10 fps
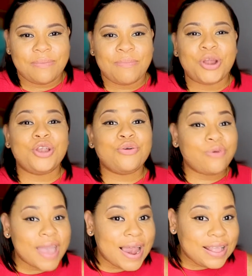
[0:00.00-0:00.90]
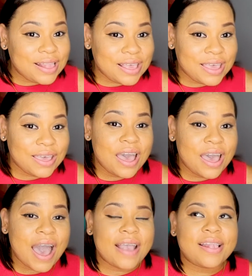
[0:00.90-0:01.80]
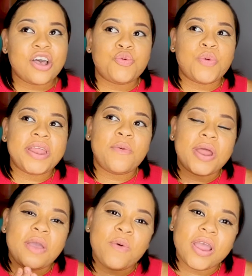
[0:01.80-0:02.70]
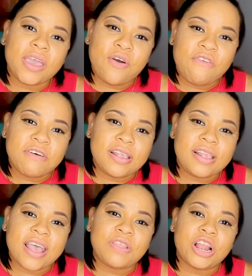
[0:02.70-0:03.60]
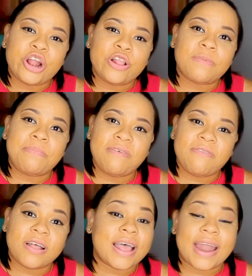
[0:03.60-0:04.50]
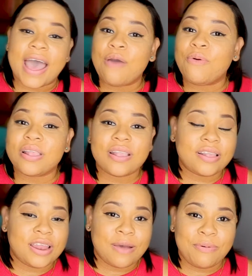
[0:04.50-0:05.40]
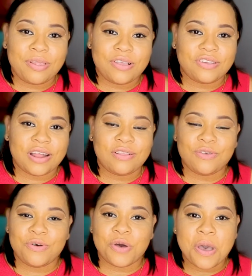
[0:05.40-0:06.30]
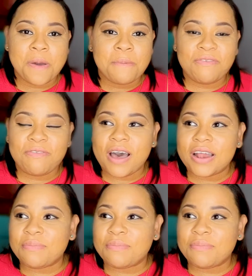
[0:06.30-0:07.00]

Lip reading: But the reality, so when you're working overseas, you have to learn to pivot, and I was not in a position to pivot.